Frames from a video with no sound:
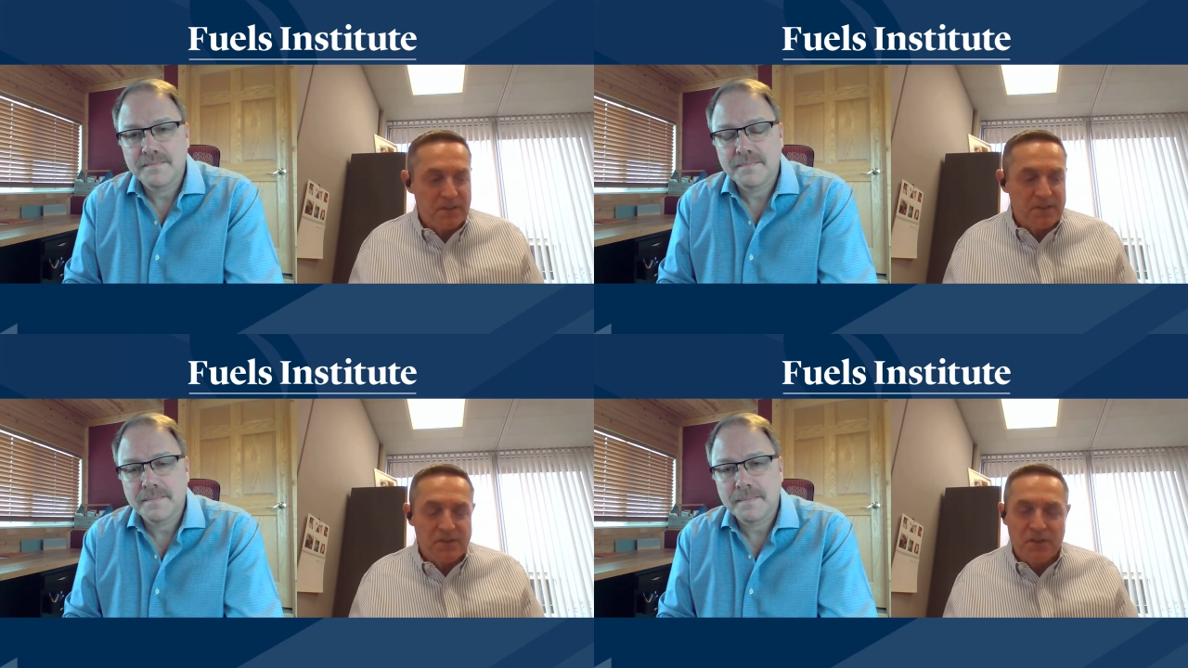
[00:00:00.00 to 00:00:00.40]

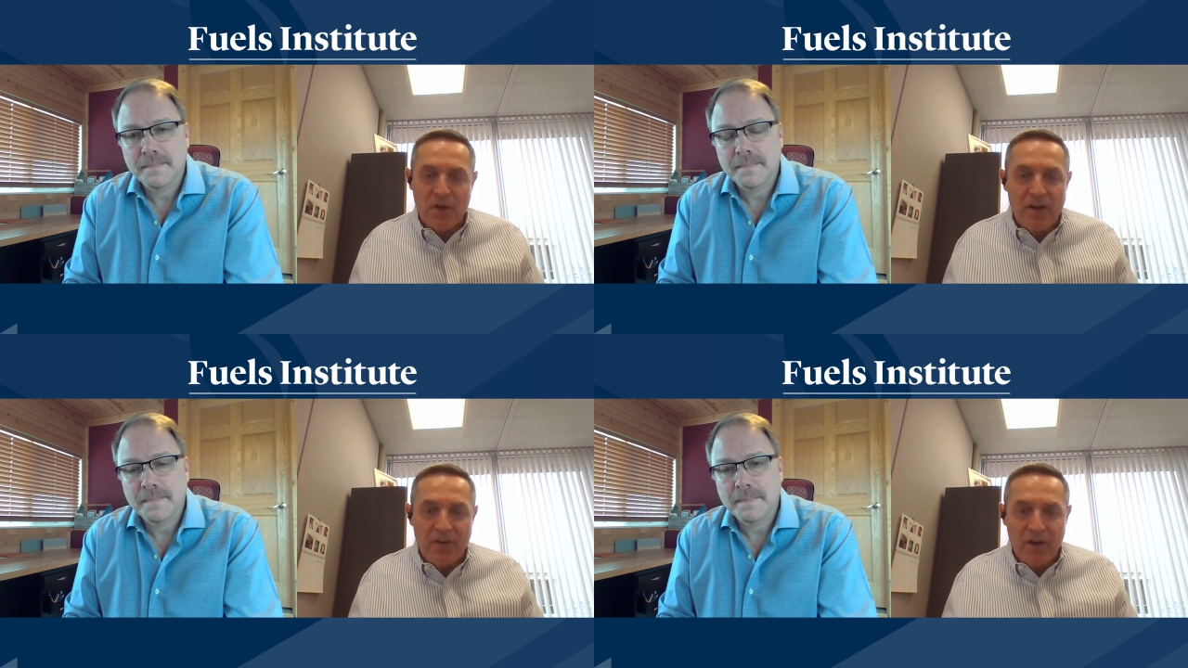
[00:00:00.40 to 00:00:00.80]
Speaker 1: essentially
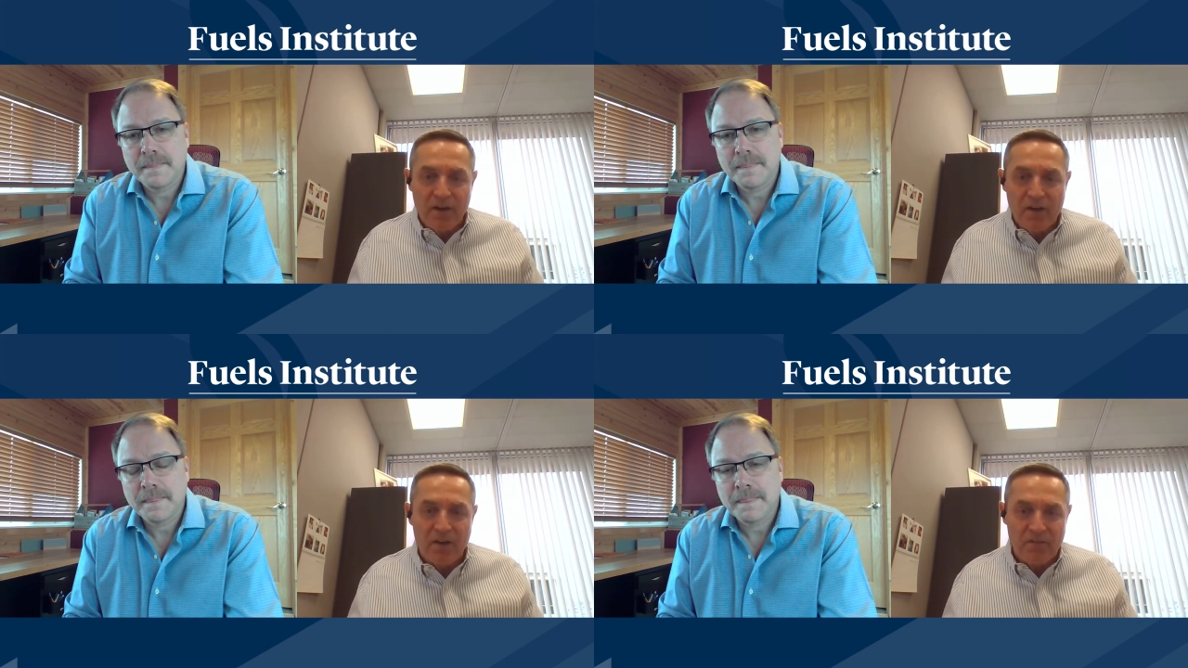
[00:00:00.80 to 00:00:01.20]
all of our
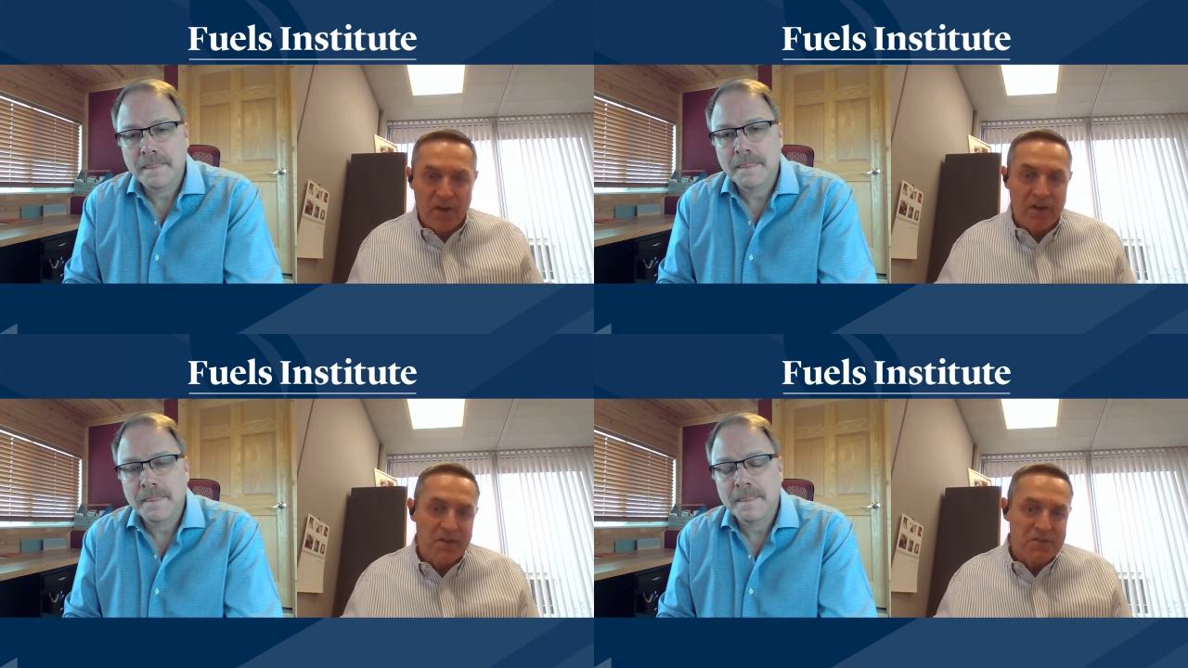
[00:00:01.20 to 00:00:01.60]
all of
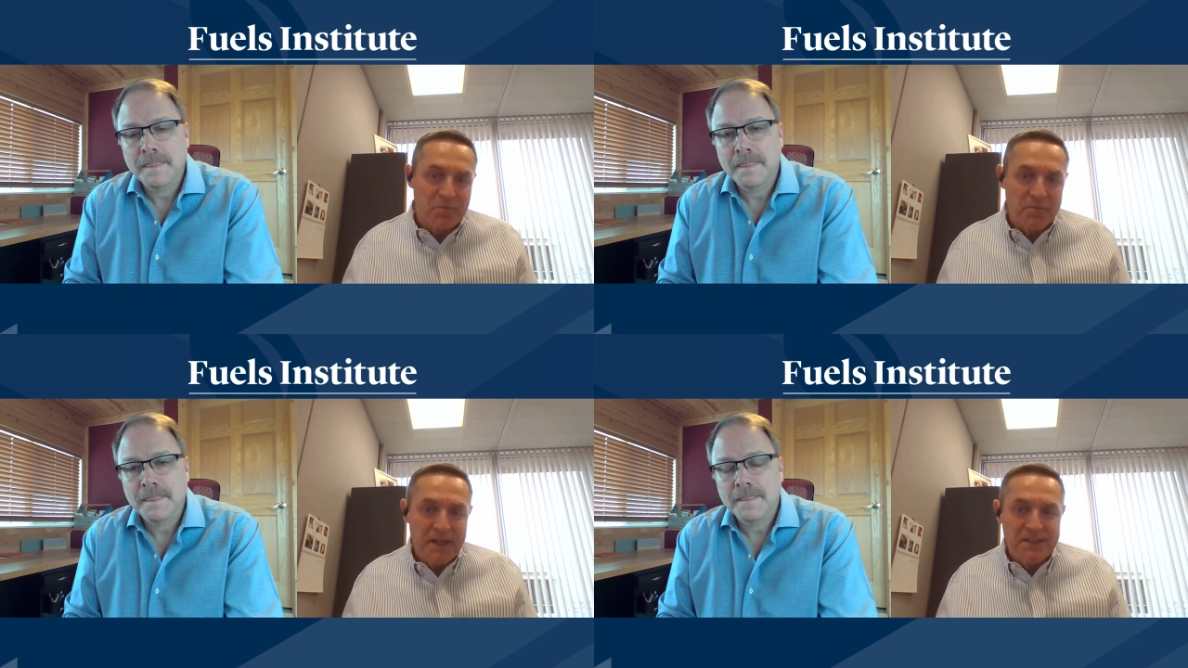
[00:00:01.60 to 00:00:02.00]
our
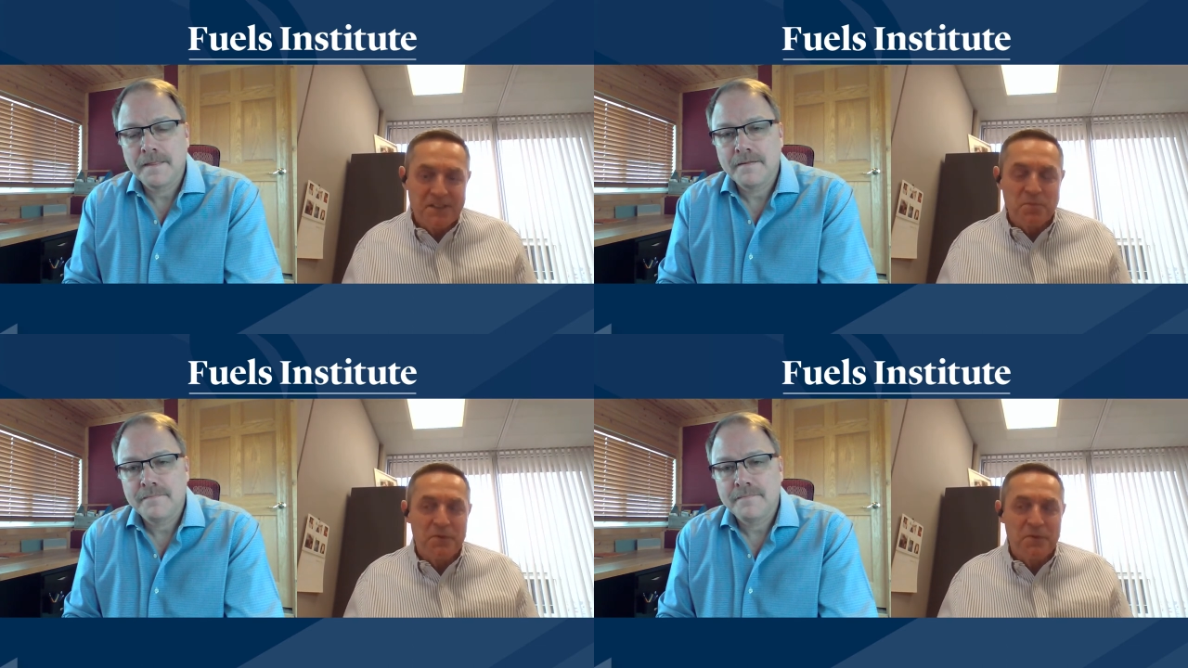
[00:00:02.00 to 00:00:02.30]
customer bases.